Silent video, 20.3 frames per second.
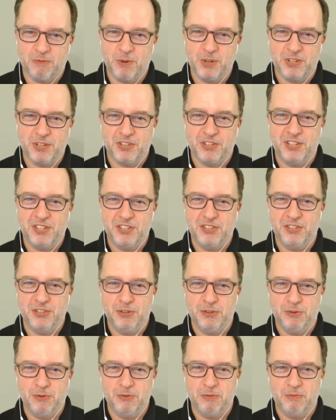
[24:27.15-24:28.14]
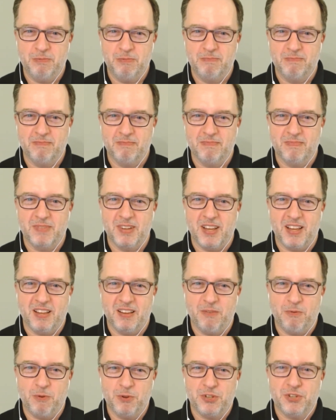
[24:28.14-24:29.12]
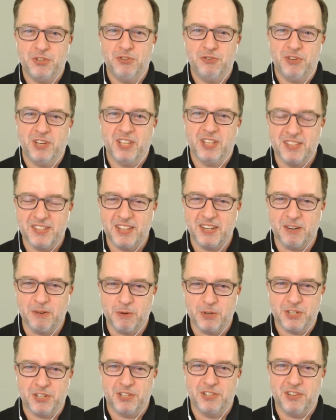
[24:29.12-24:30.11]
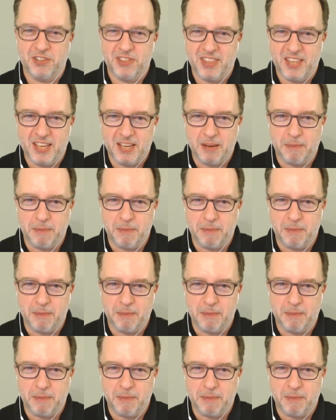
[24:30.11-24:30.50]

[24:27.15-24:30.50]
what should you consider? What should you think